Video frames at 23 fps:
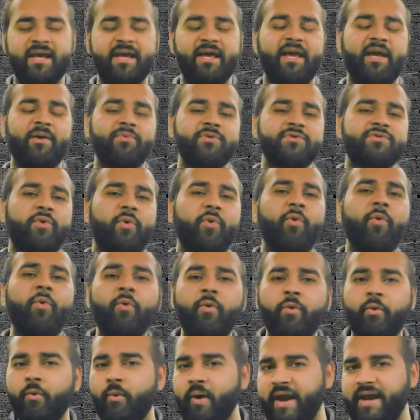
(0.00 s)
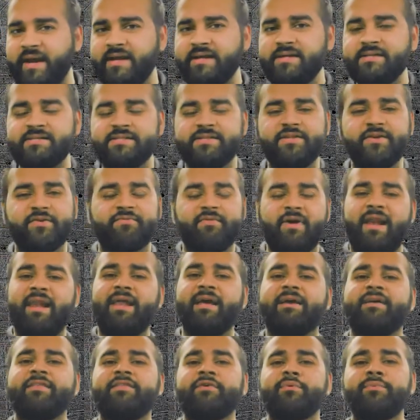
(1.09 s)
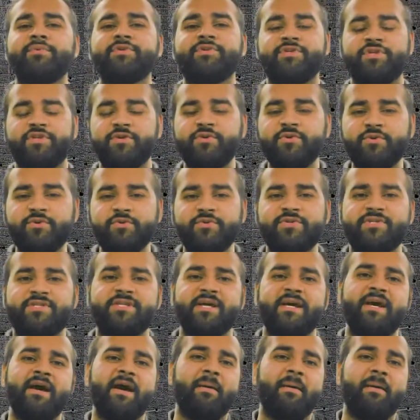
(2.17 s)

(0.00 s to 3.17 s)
It was always the relic that was used